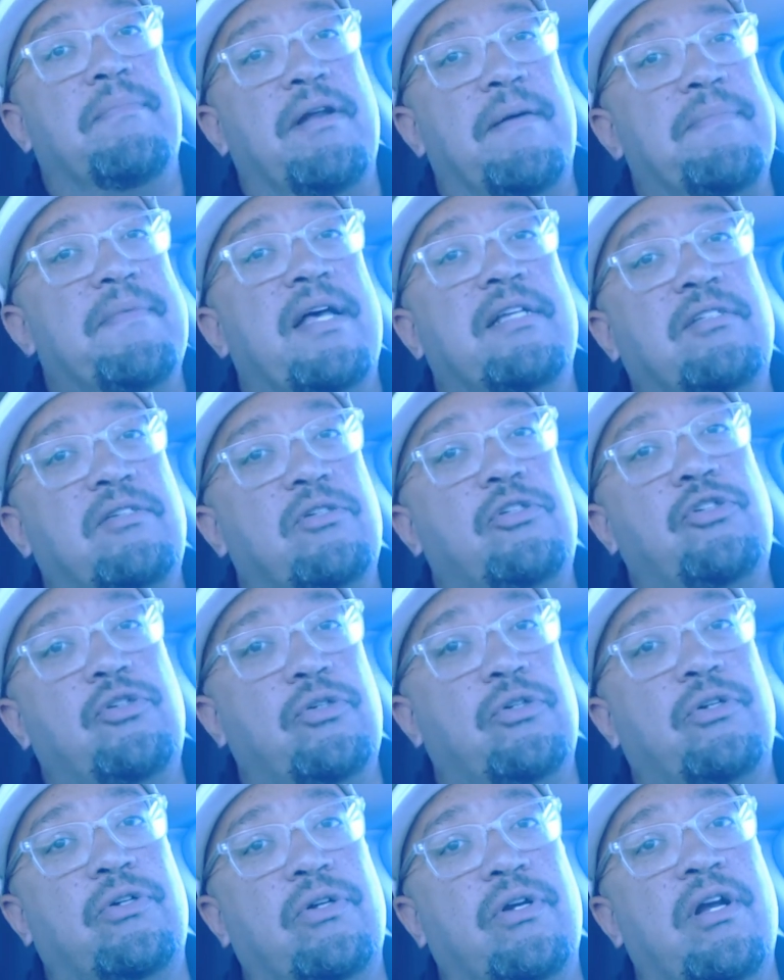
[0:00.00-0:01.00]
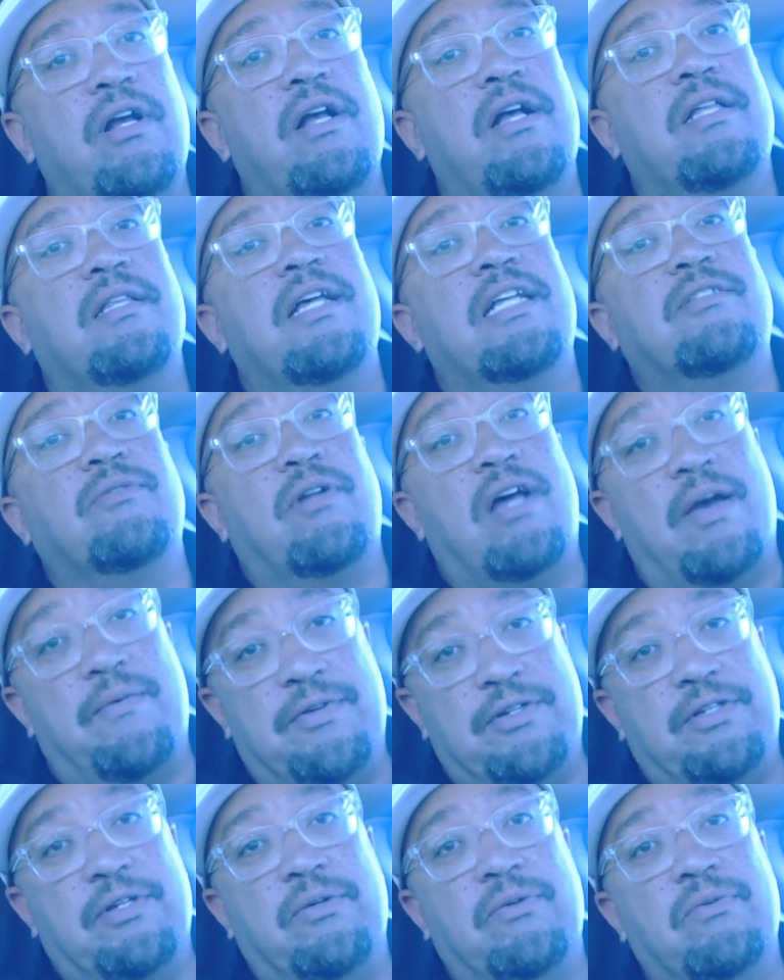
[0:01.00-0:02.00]
But I'm not so sure that's what I
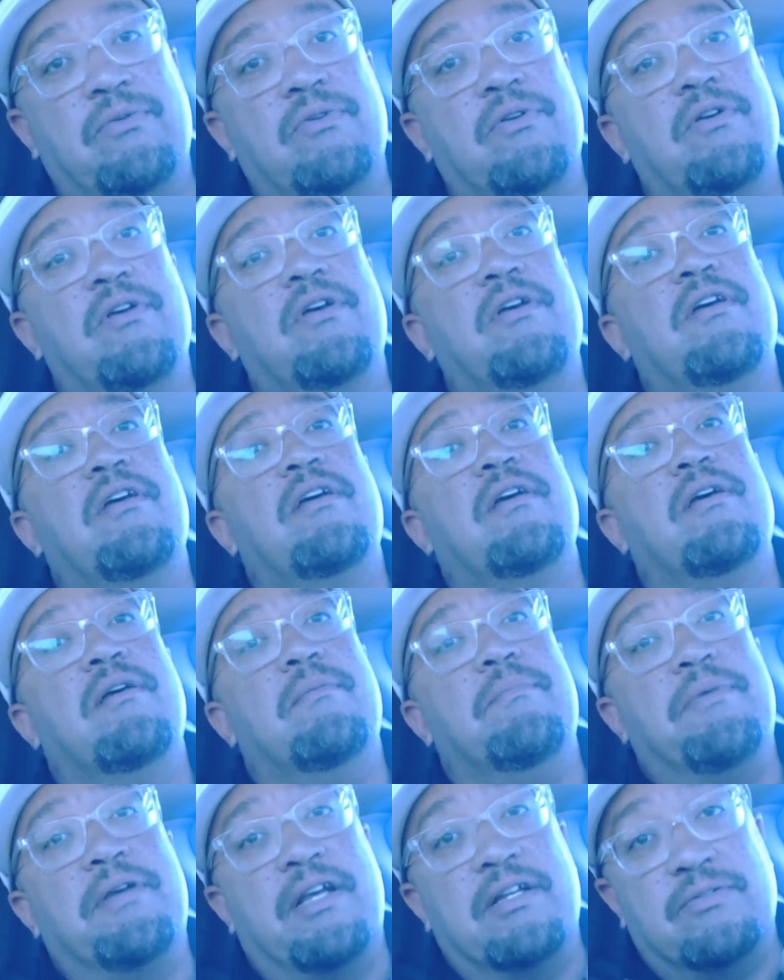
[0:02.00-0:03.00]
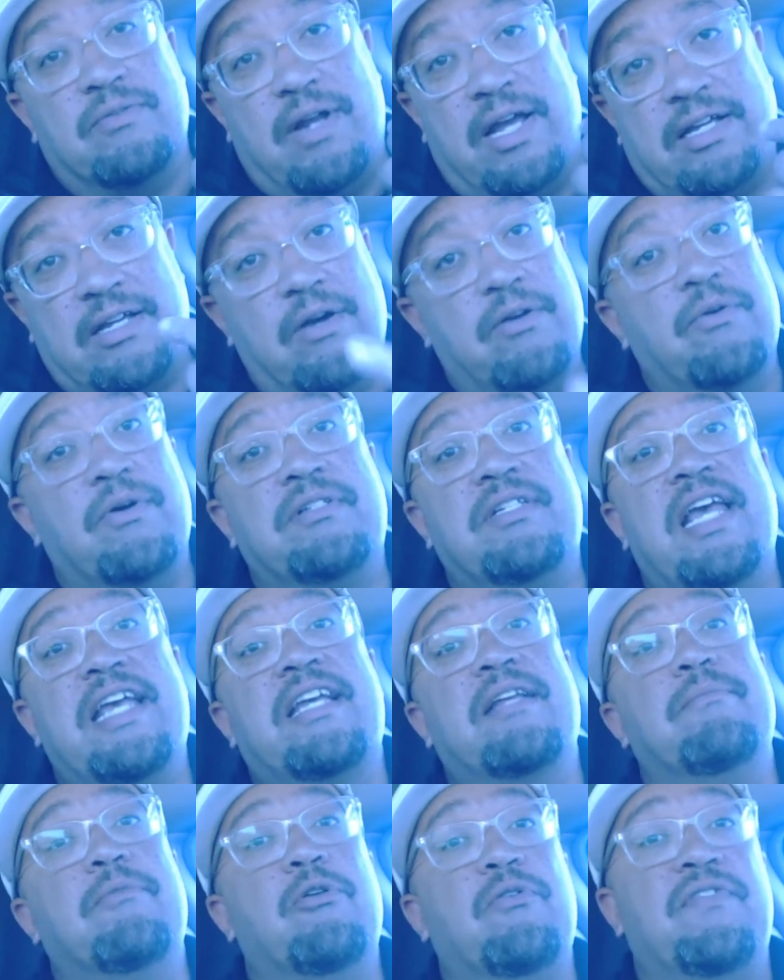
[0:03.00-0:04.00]
would do. Because when I go to a
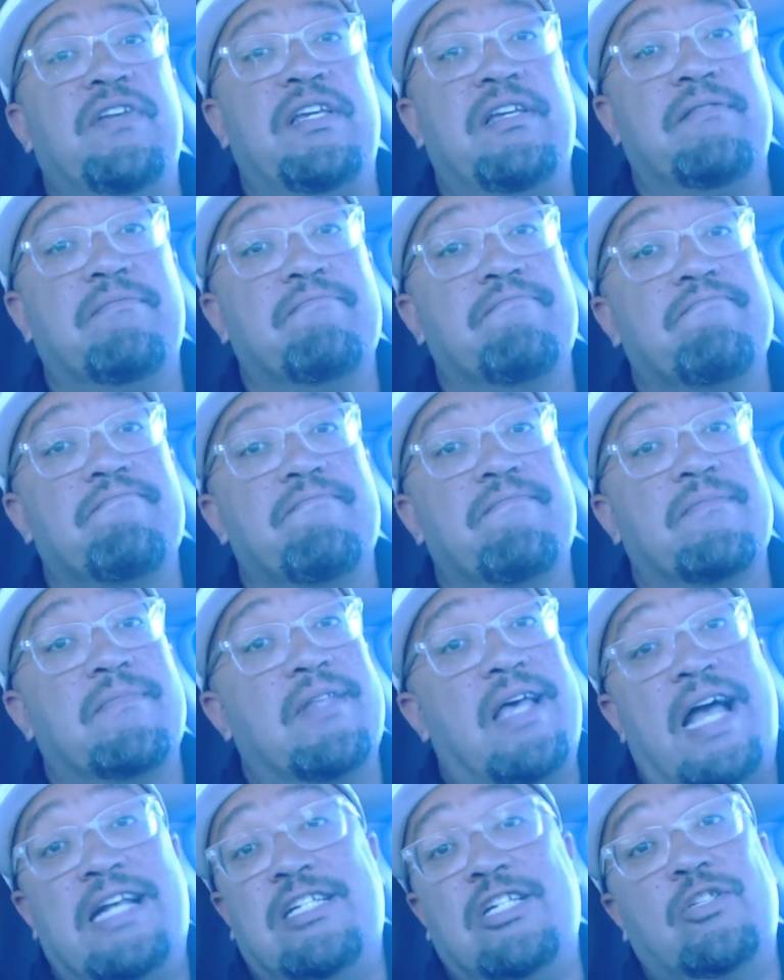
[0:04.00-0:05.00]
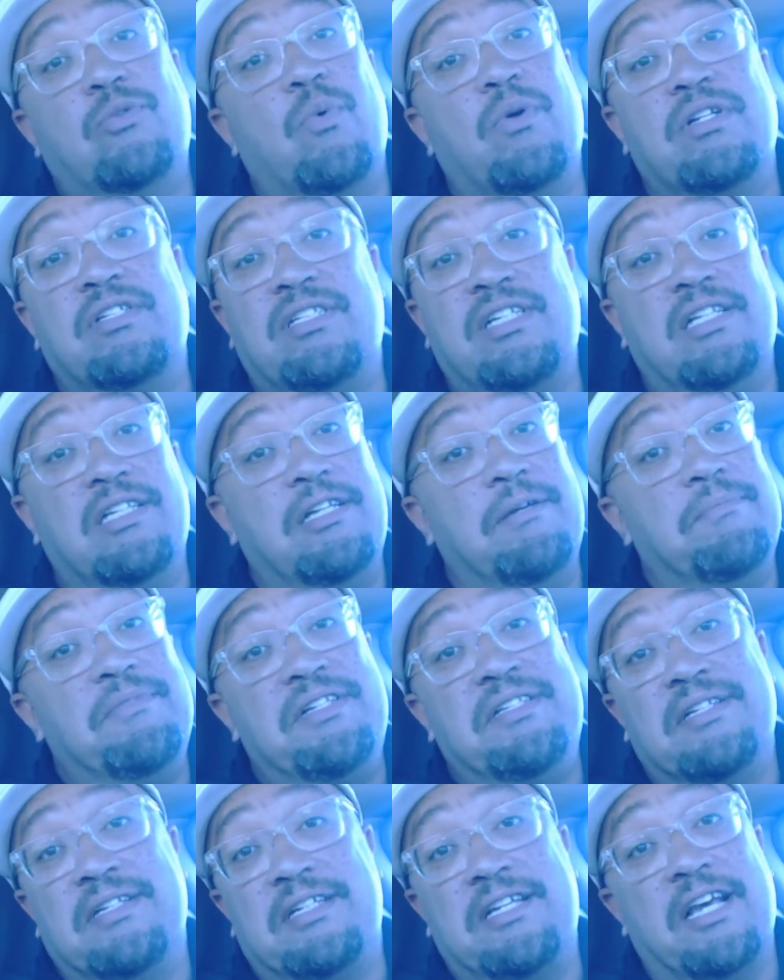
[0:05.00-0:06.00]
Taken movie, I just want to see Liam
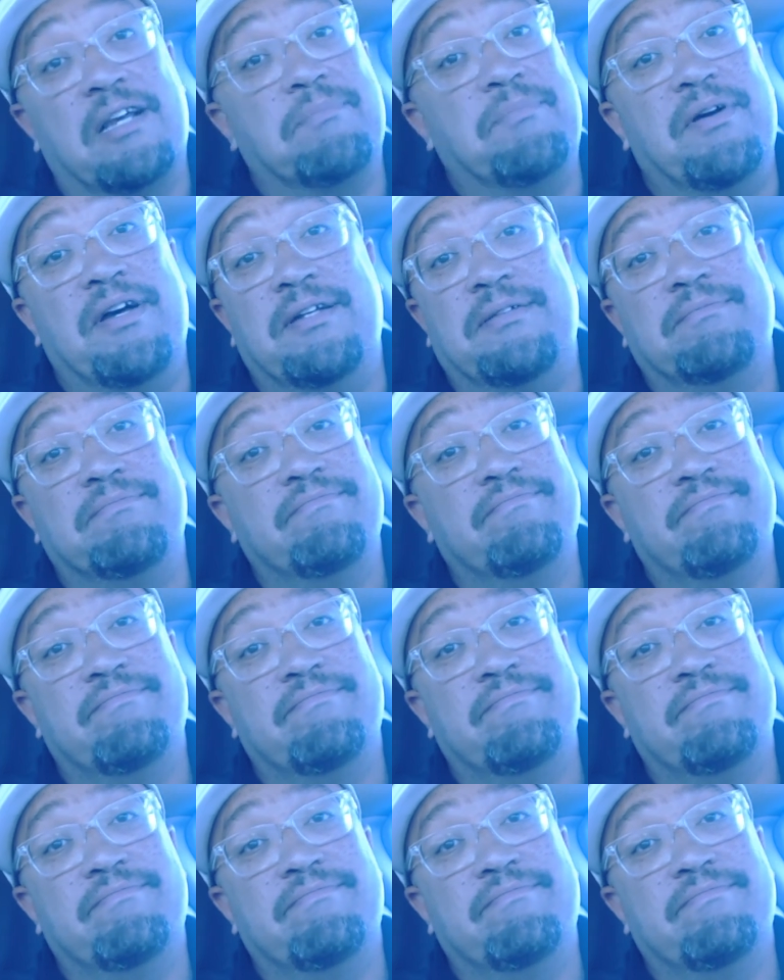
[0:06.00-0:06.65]
Neeson kick butt.